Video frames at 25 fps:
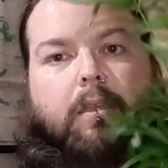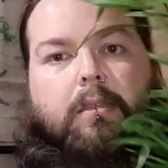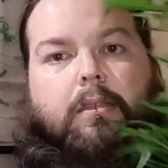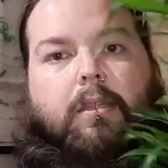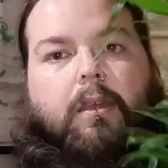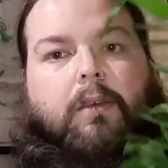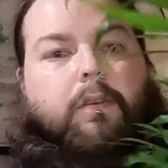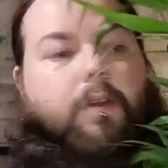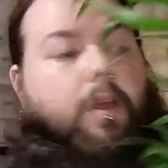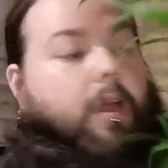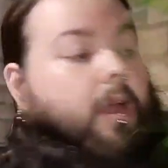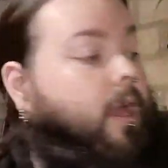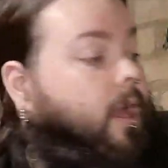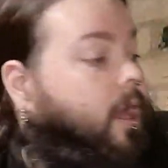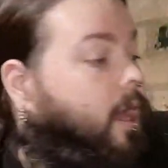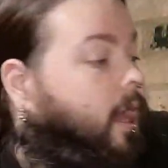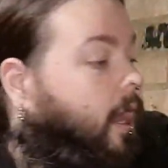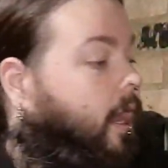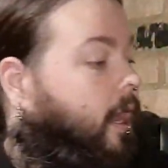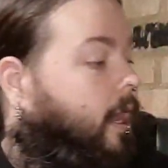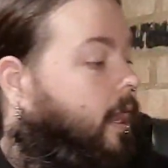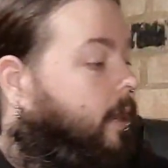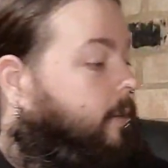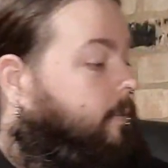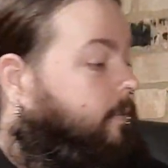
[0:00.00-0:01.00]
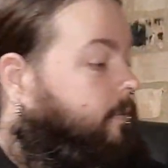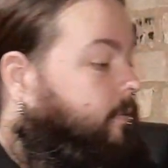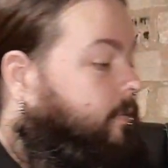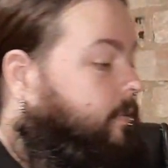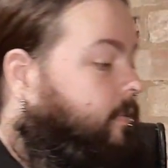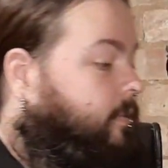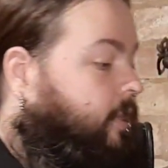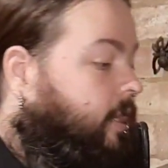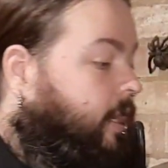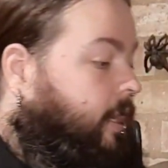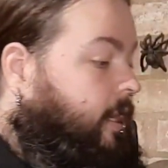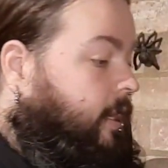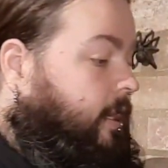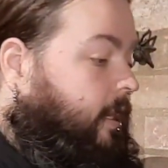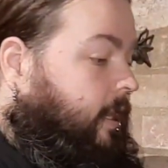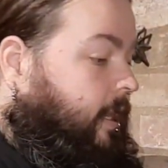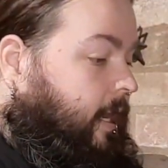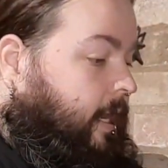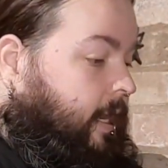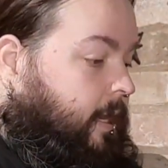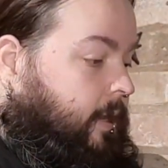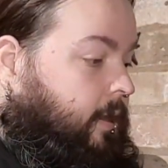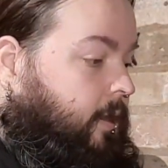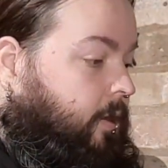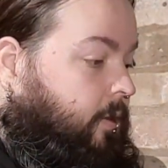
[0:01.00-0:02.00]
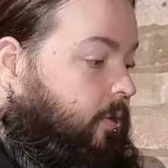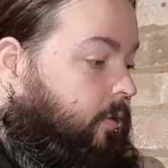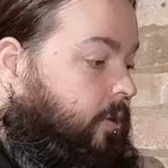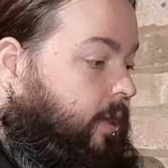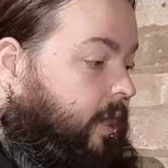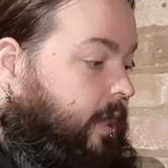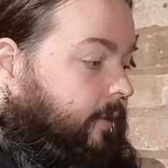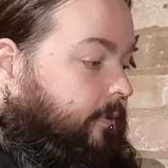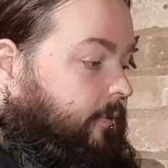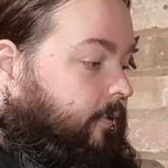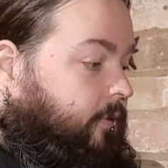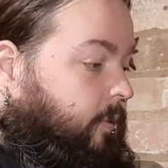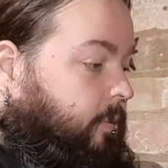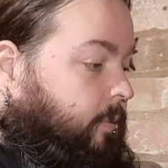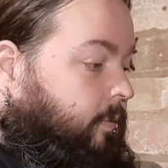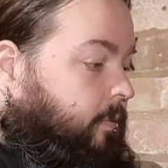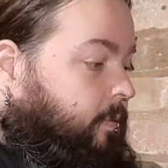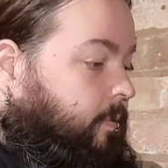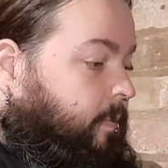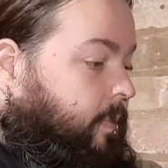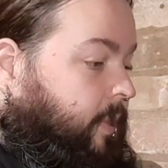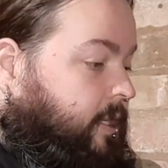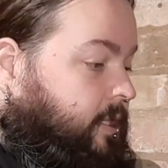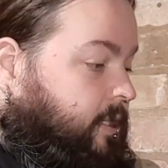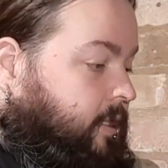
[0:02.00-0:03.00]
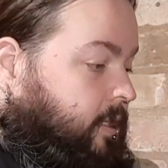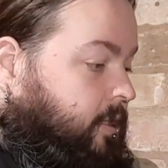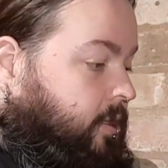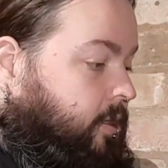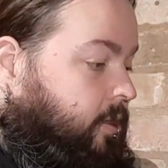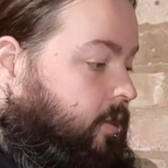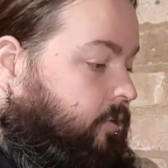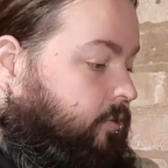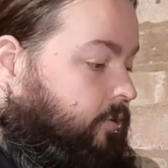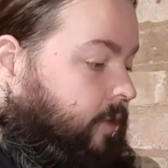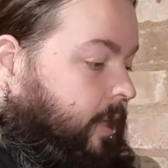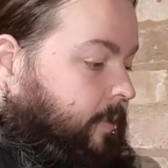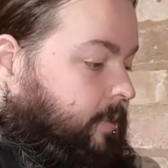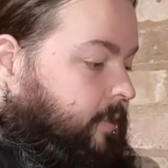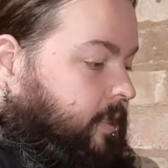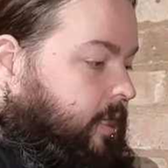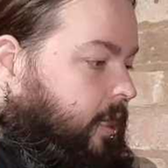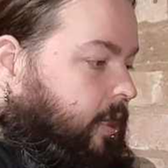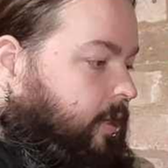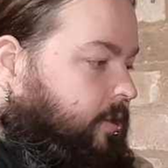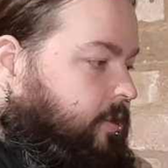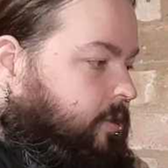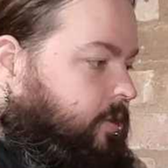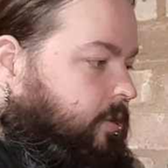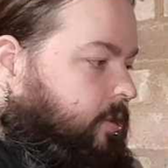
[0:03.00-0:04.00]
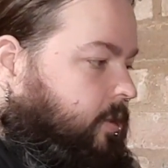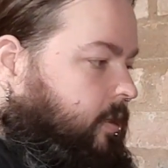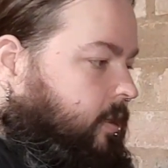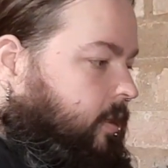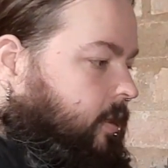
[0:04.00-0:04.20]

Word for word: So so they all came from Buzzard Reptiles.